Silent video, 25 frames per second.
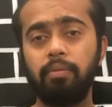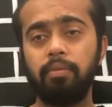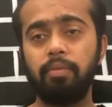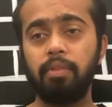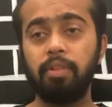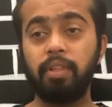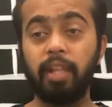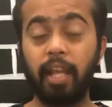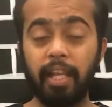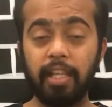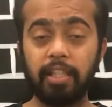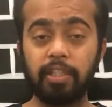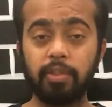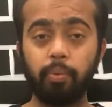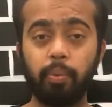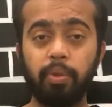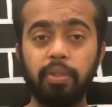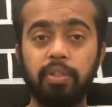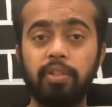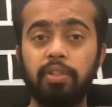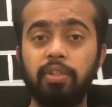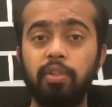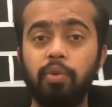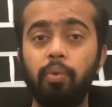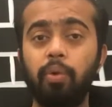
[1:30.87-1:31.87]
things
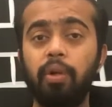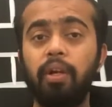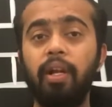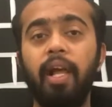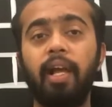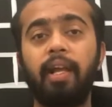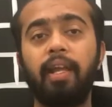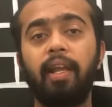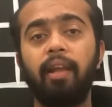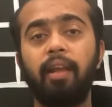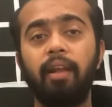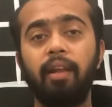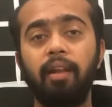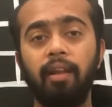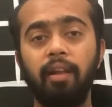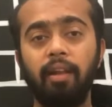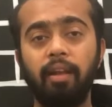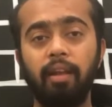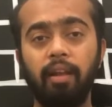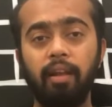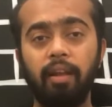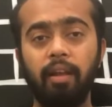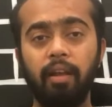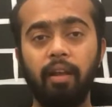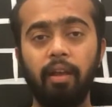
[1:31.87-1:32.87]
which you were lacking in.
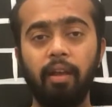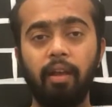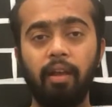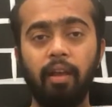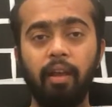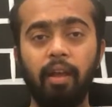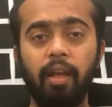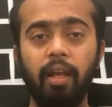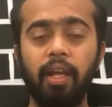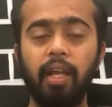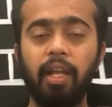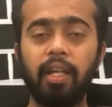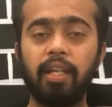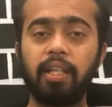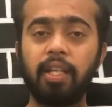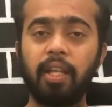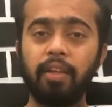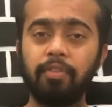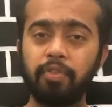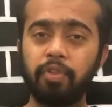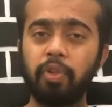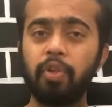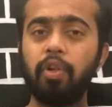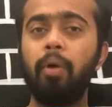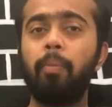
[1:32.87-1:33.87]
It
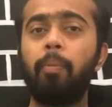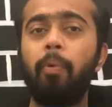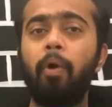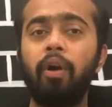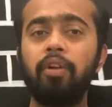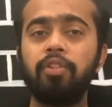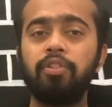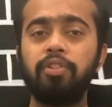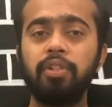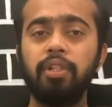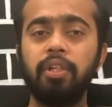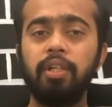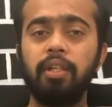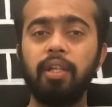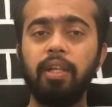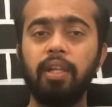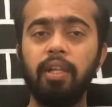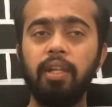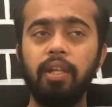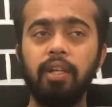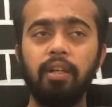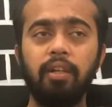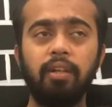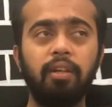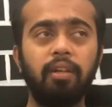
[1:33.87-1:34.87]
gives you an
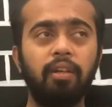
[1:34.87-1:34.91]
opportunity